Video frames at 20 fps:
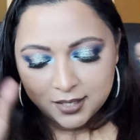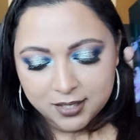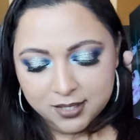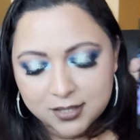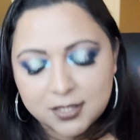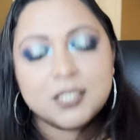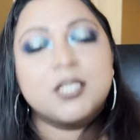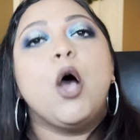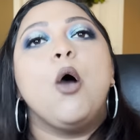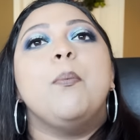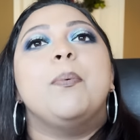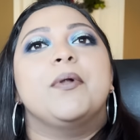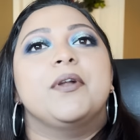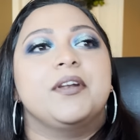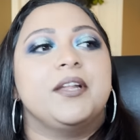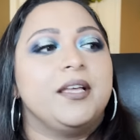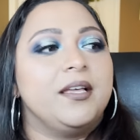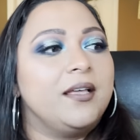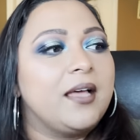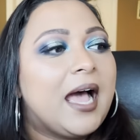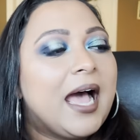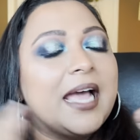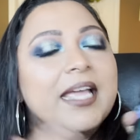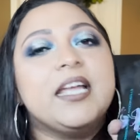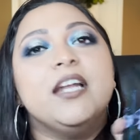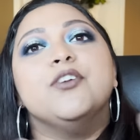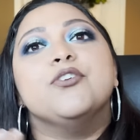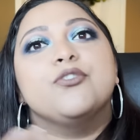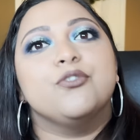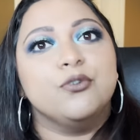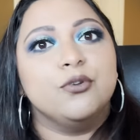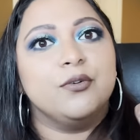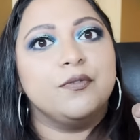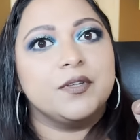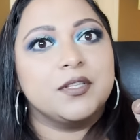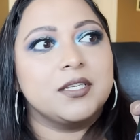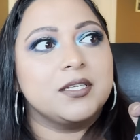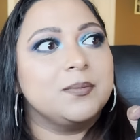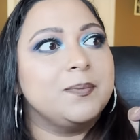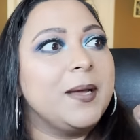So pretty. I can drool
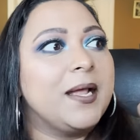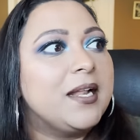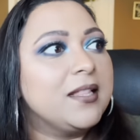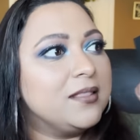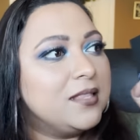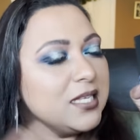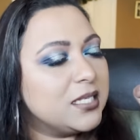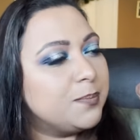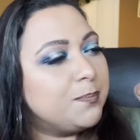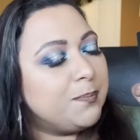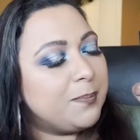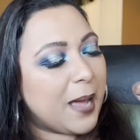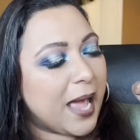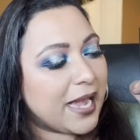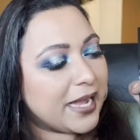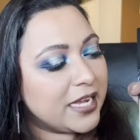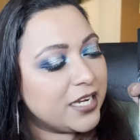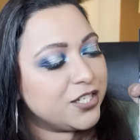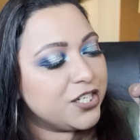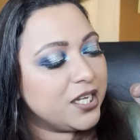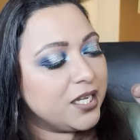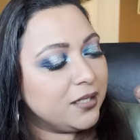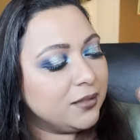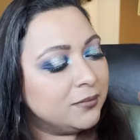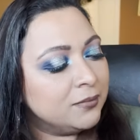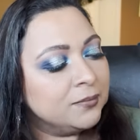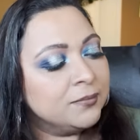over this palette. This packaging,